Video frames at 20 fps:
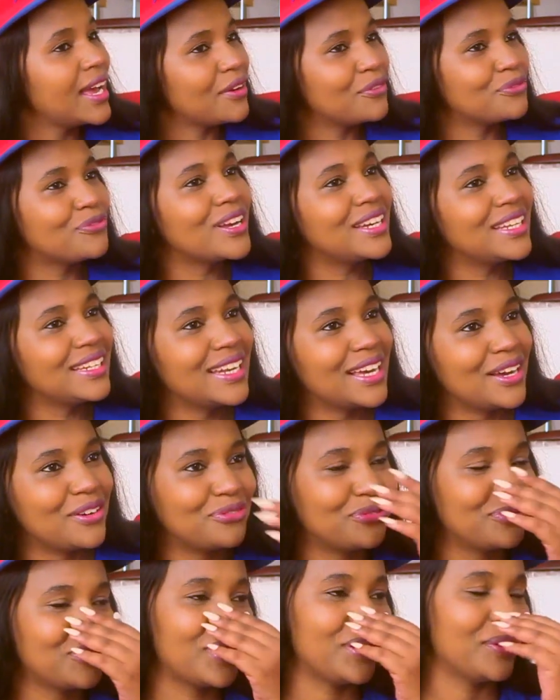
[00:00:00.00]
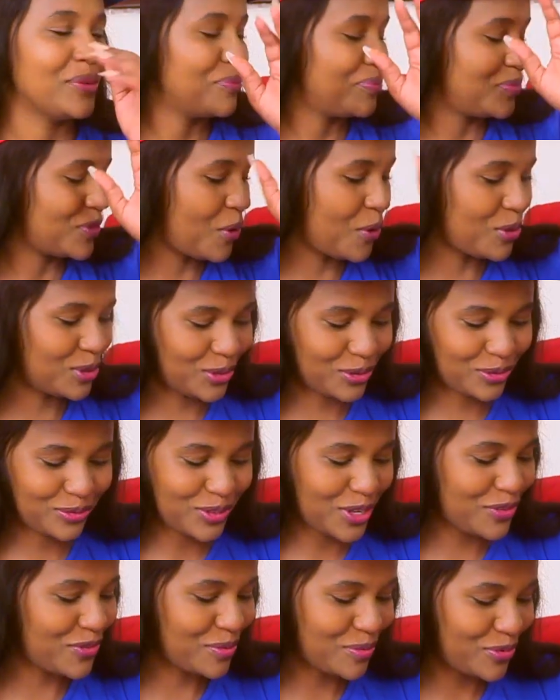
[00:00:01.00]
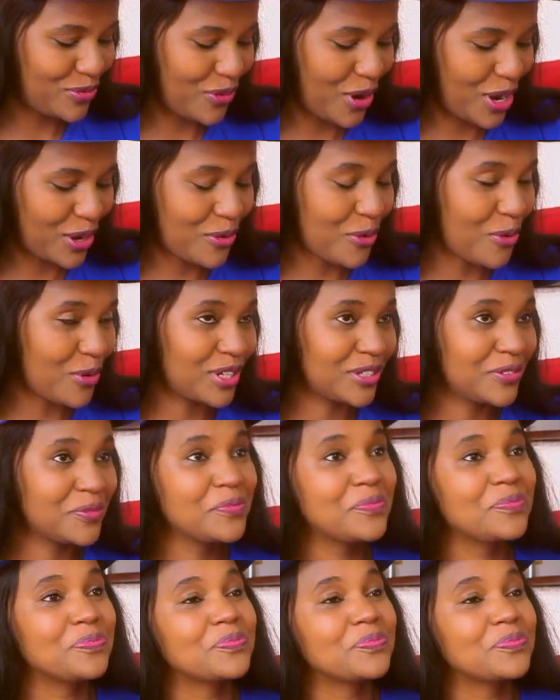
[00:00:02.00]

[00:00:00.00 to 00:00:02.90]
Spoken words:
funny enough, hold on, even before I go on.